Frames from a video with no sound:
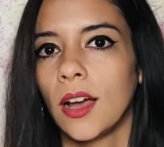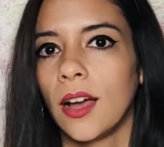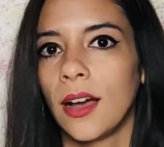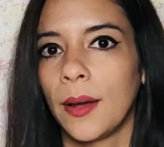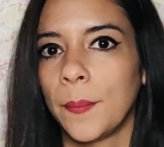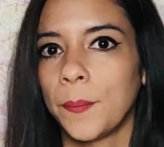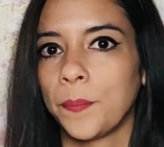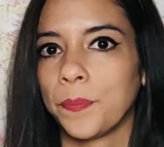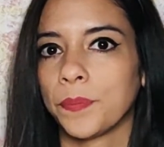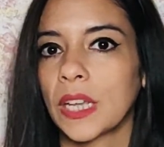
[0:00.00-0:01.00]

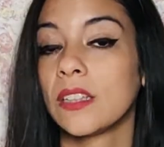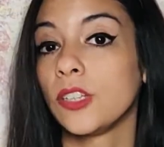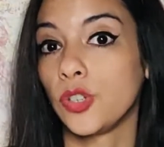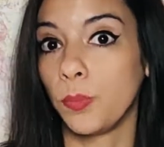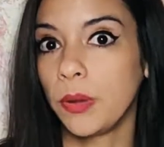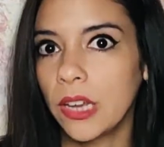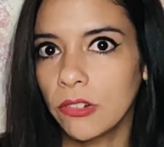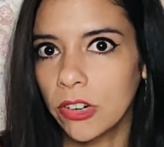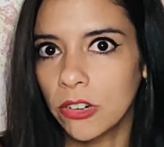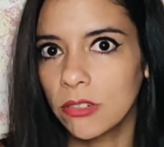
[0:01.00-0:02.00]
the
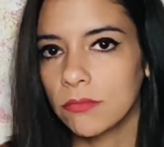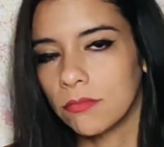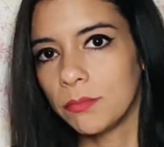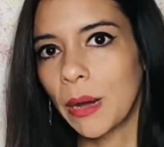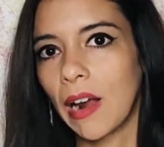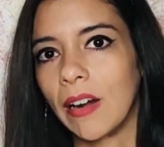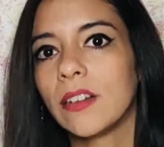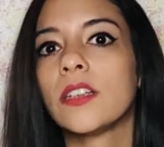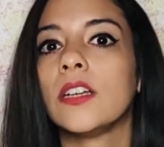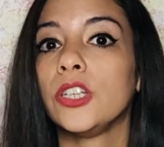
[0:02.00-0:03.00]
superior
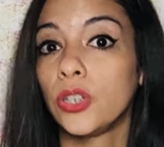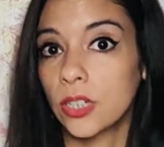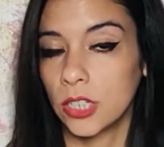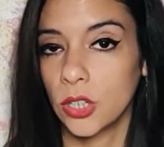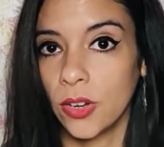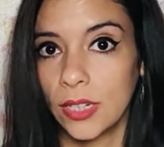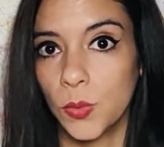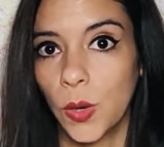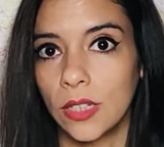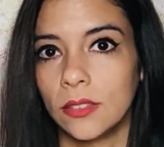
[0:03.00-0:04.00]
part, you can do it
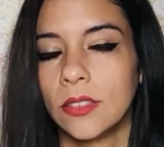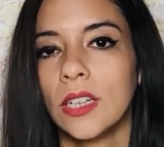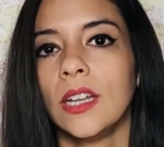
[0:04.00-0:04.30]
as well.